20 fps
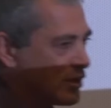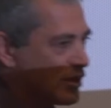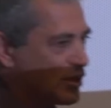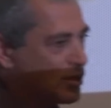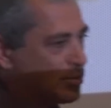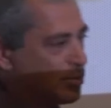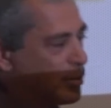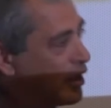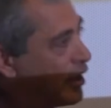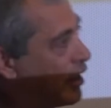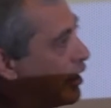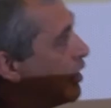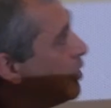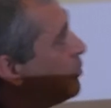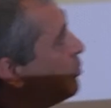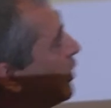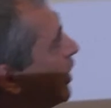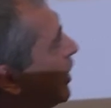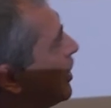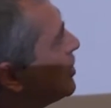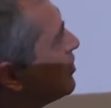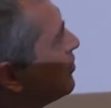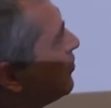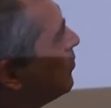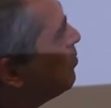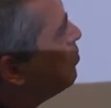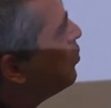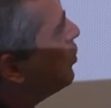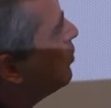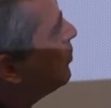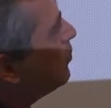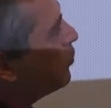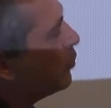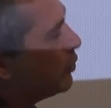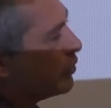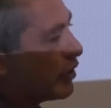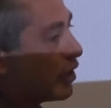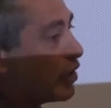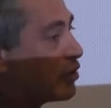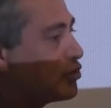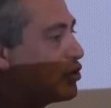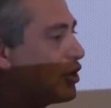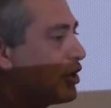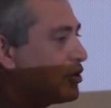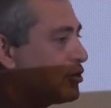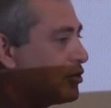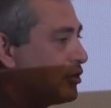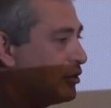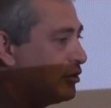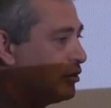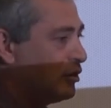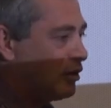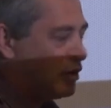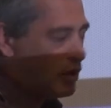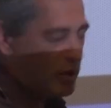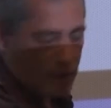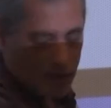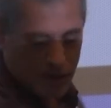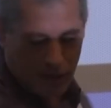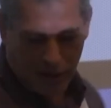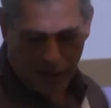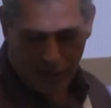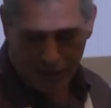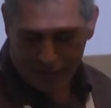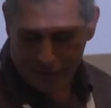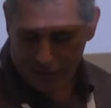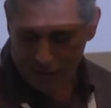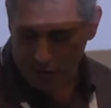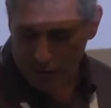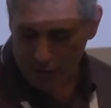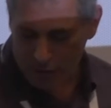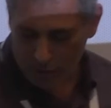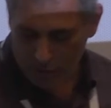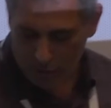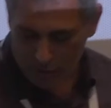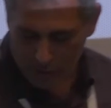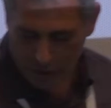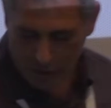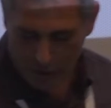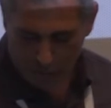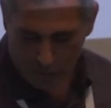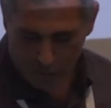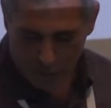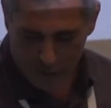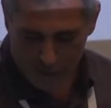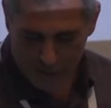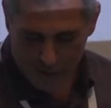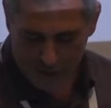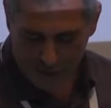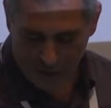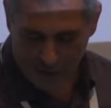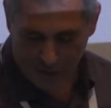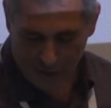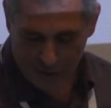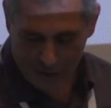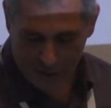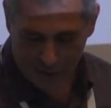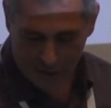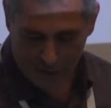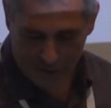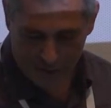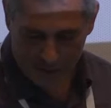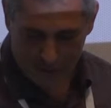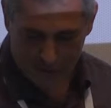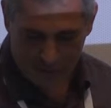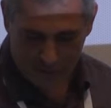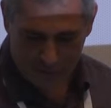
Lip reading: these APIs both for the ingestion and the processing aspects.